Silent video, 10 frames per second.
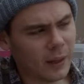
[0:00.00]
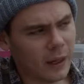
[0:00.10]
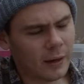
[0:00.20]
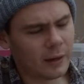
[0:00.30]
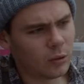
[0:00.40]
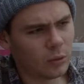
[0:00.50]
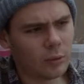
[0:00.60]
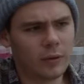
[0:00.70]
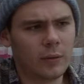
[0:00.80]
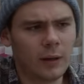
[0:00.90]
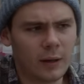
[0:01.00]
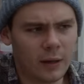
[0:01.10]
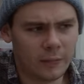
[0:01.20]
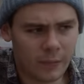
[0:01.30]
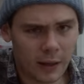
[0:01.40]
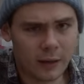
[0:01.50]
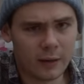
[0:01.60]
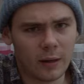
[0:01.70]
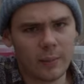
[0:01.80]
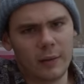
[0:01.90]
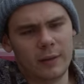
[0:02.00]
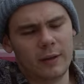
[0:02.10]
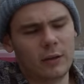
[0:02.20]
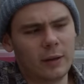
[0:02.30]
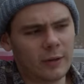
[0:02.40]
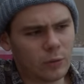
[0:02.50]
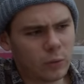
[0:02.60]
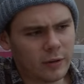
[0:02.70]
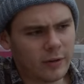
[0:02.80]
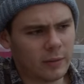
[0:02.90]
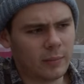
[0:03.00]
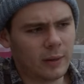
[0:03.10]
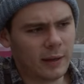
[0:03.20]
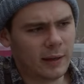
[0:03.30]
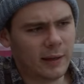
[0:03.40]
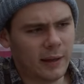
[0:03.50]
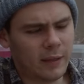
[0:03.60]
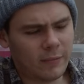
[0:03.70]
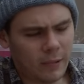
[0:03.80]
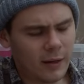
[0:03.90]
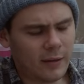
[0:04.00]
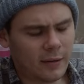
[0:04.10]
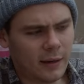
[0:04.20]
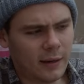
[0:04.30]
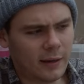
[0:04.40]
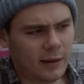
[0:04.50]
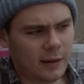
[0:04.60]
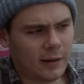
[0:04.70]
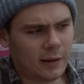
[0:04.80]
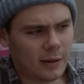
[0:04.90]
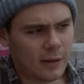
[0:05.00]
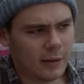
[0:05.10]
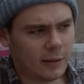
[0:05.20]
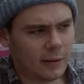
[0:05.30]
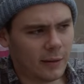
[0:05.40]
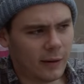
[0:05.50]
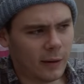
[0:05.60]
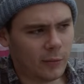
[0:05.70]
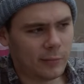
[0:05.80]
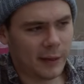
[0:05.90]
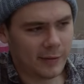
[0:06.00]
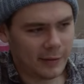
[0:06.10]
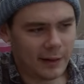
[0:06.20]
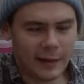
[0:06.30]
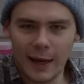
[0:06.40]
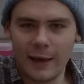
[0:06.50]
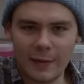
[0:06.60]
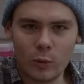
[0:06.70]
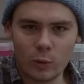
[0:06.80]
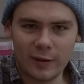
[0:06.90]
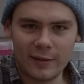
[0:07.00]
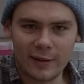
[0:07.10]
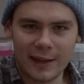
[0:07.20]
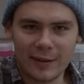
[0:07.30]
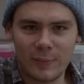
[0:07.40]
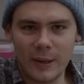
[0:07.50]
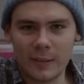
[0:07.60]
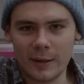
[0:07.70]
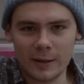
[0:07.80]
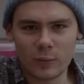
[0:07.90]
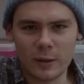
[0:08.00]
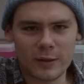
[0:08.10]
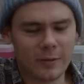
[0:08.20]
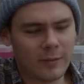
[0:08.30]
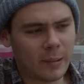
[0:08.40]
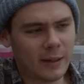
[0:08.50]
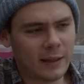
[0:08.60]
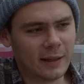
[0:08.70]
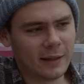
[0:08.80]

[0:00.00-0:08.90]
I talked to a friend about this who has autism, and the friend said that I was basically getting the autistic experience, which is very,